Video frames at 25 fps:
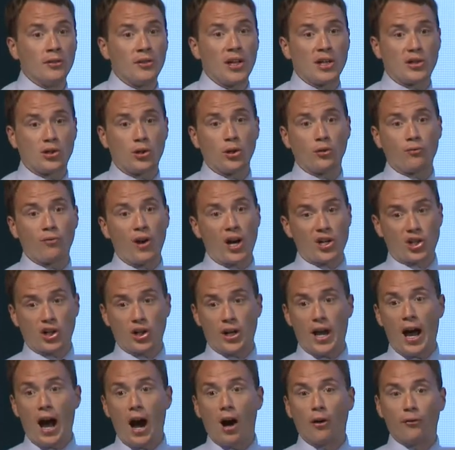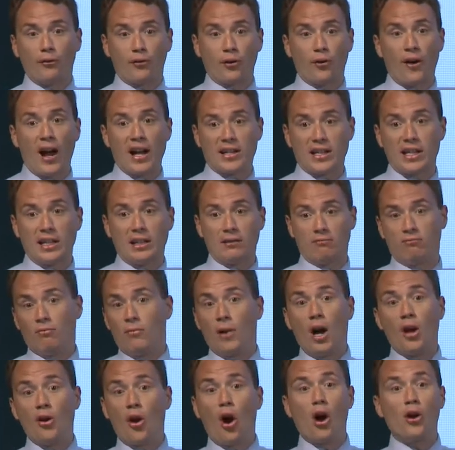there's good rationale for adding
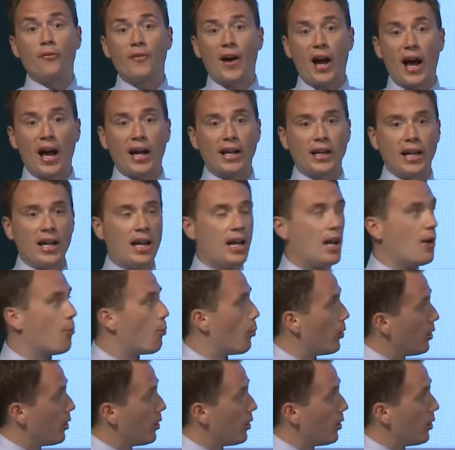an overhang here.